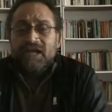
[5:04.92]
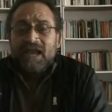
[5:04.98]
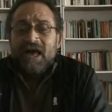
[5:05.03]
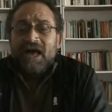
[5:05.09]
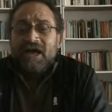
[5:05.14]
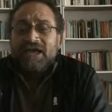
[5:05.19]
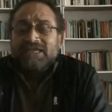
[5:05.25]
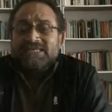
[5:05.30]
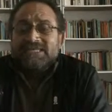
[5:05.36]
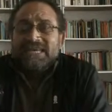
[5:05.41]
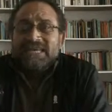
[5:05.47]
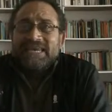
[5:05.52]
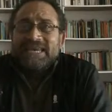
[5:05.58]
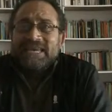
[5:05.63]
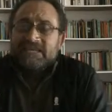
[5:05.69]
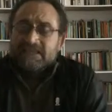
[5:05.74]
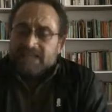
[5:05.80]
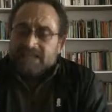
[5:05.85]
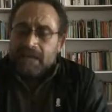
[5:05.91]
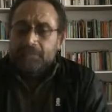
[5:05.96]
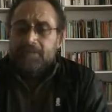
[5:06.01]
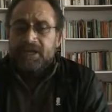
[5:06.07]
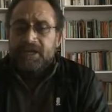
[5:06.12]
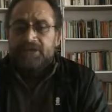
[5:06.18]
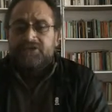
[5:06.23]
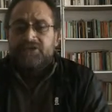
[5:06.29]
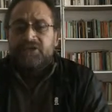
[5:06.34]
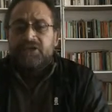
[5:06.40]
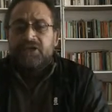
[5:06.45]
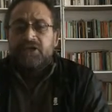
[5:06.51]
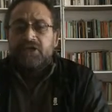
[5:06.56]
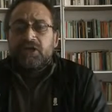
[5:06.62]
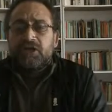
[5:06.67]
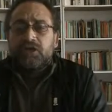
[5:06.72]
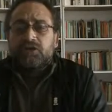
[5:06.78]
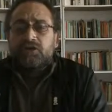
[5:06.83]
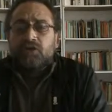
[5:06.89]
lies in its
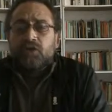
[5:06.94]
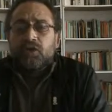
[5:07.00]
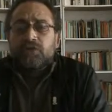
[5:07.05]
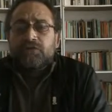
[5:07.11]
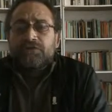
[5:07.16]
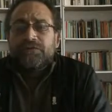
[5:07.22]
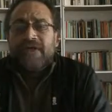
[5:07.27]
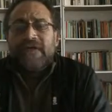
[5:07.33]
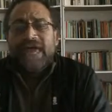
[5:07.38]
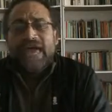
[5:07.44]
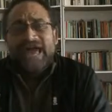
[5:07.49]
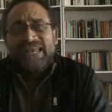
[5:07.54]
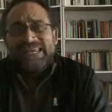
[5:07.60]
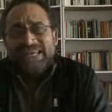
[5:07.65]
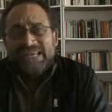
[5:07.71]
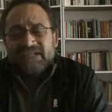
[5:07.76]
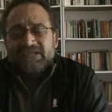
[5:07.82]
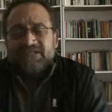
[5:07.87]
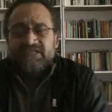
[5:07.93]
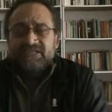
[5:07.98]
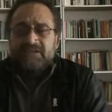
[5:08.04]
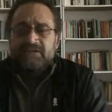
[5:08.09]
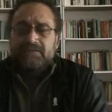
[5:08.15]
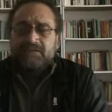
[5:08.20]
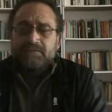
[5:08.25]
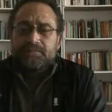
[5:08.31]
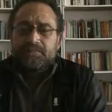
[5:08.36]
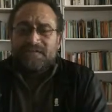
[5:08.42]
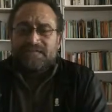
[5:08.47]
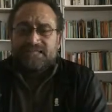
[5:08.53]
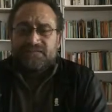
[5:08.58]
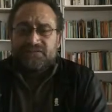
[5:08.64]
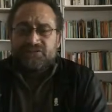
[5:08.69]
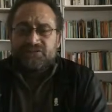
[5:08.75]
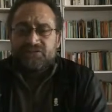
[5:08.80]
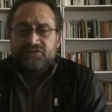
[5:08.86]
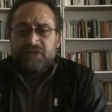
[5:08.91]
ability to convey an instant
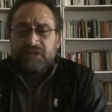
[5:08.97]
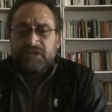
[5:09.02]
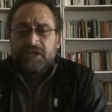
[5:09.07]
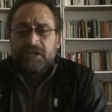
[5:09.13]
message.